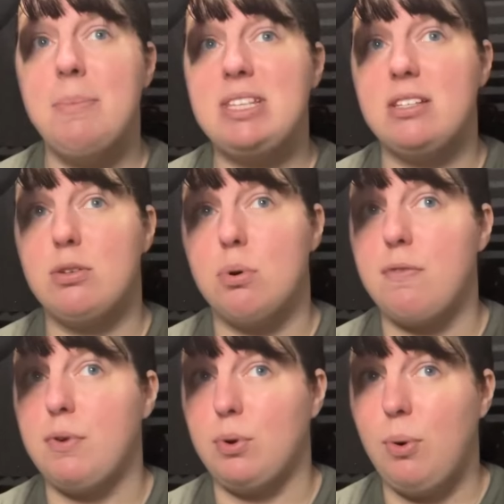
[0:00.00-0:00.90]
as a sort
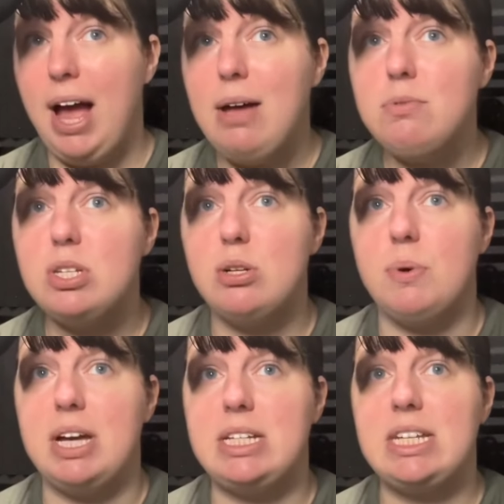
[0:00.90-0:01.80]
of a crown to
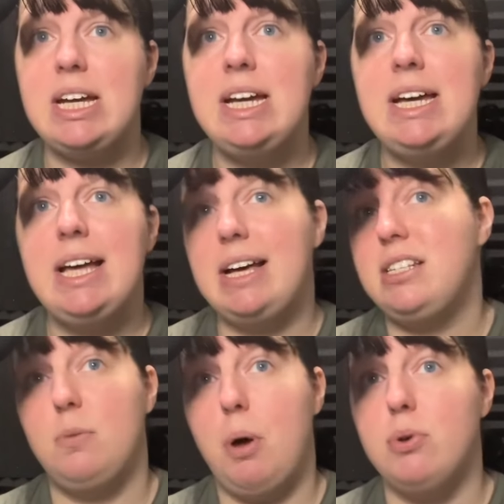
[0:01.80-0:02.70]
it. I
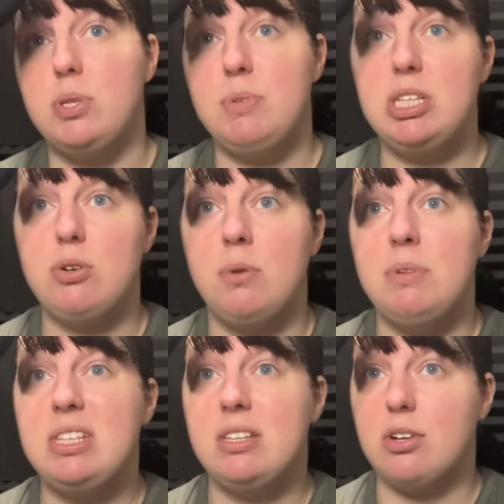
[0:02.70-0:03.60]
suppose Mr. and
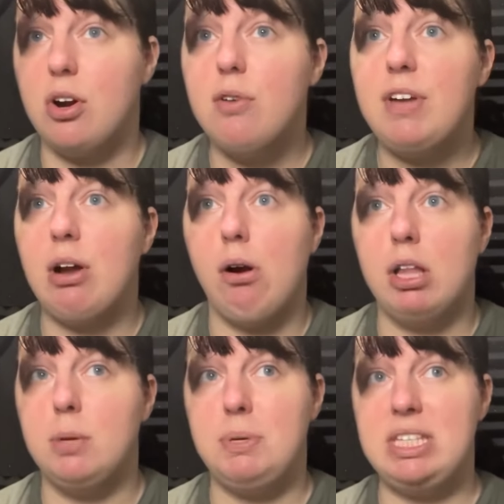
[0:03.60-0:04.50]
Mrs. Irving are
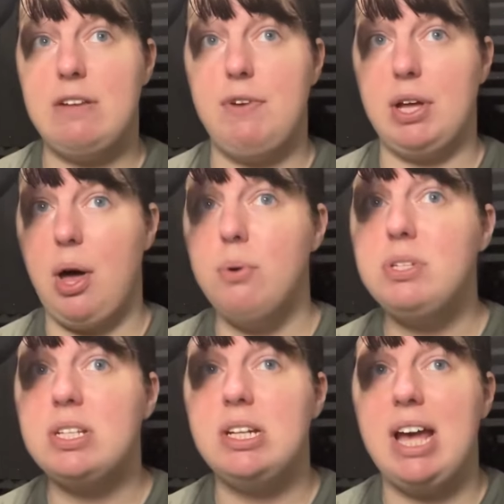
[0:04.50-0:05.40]
on the Pacific
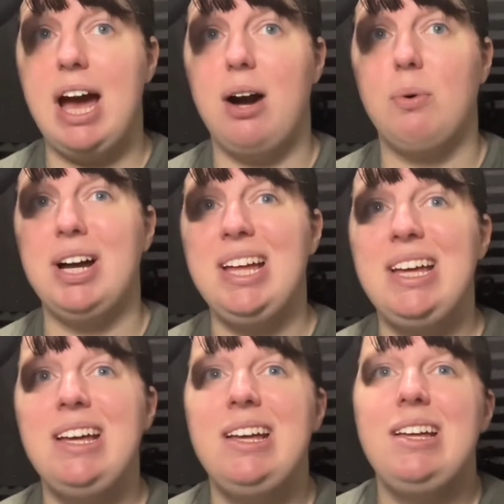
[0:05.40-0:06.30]
coast now
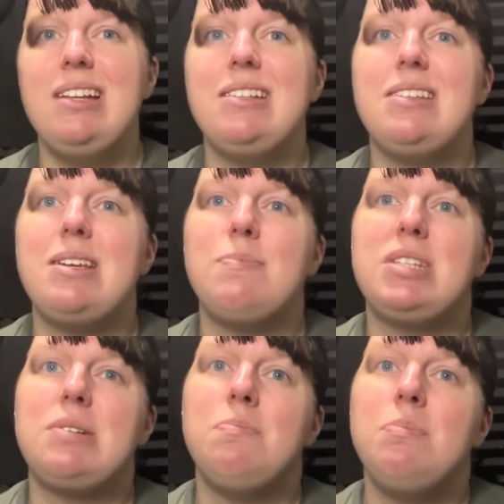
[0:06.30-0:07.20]
It
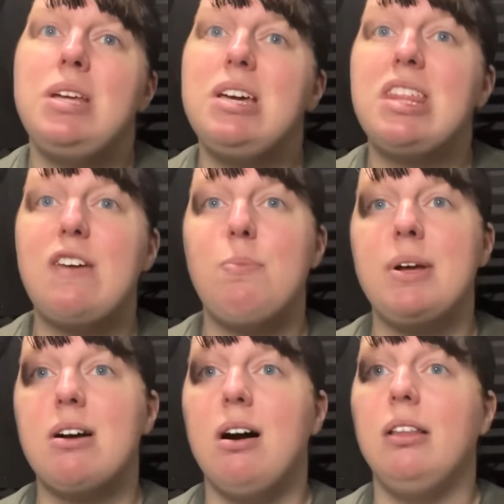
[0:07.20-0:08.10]
seems to me they've
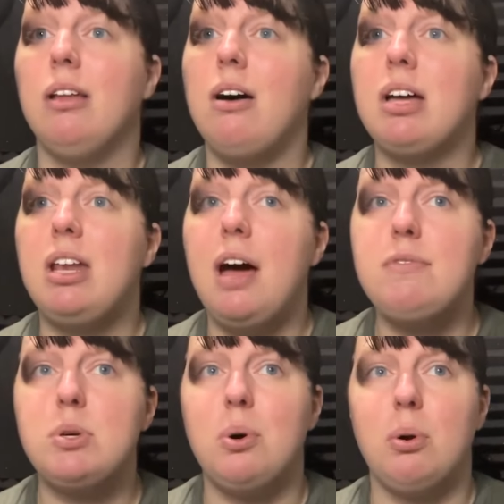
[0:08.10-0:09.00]
been gone long enough
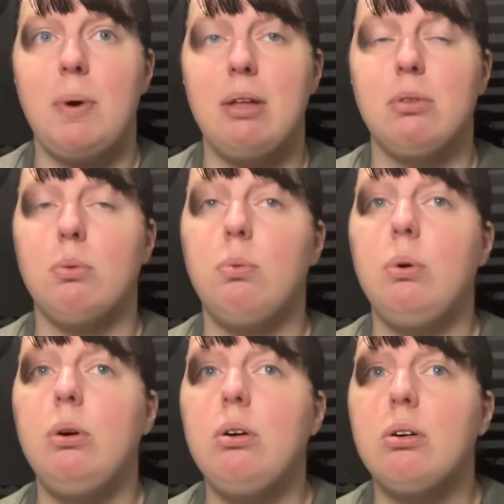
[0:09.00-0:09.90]
to go around the
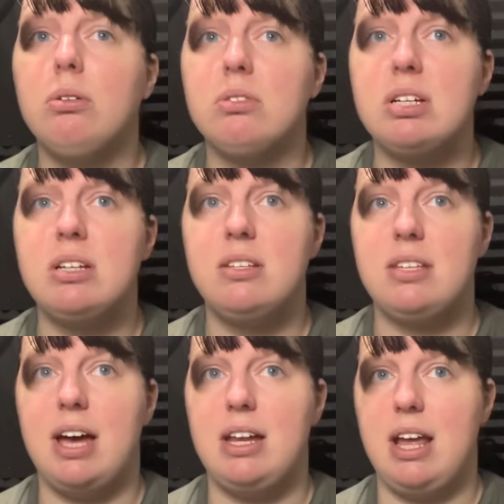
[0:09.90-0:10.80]
world,
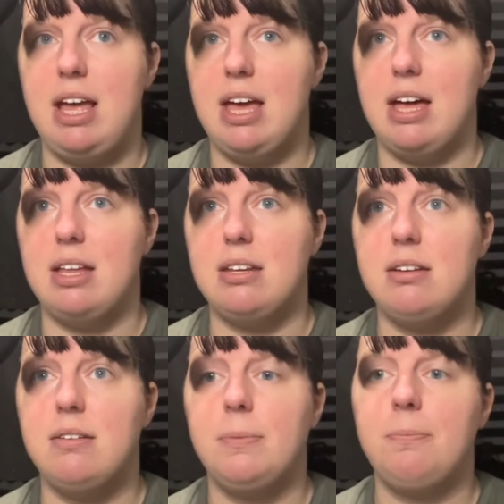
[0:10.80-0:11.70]
sighed
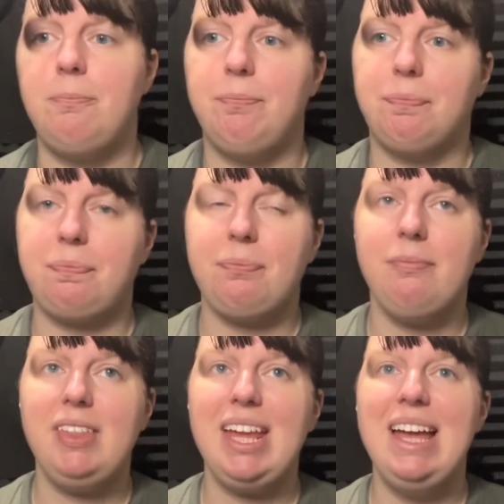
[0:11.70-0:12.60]
Anne
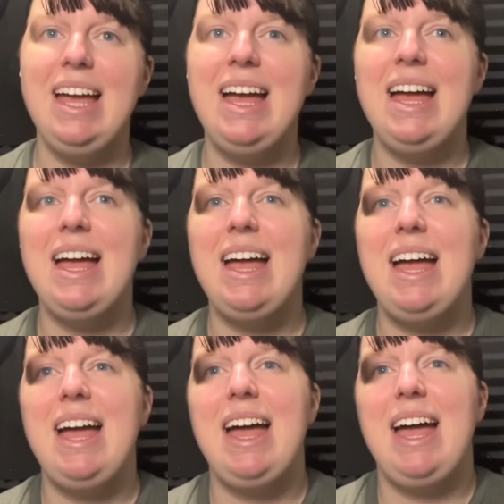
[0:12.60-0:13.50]

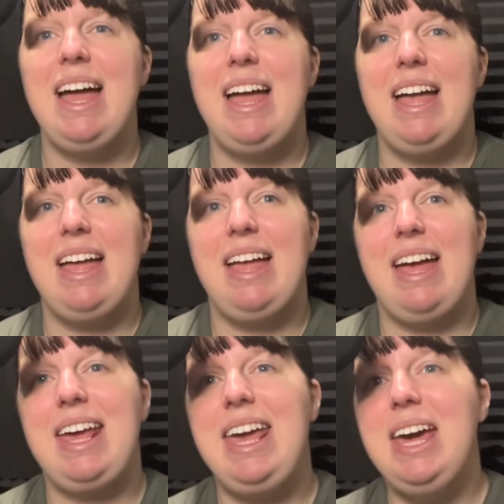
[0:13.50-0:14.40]
and
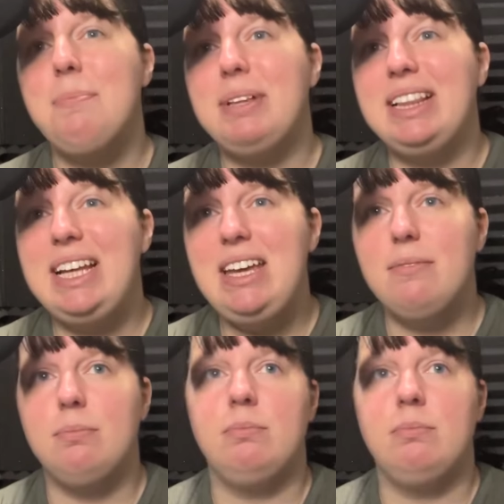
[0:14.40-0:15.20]
I can't believe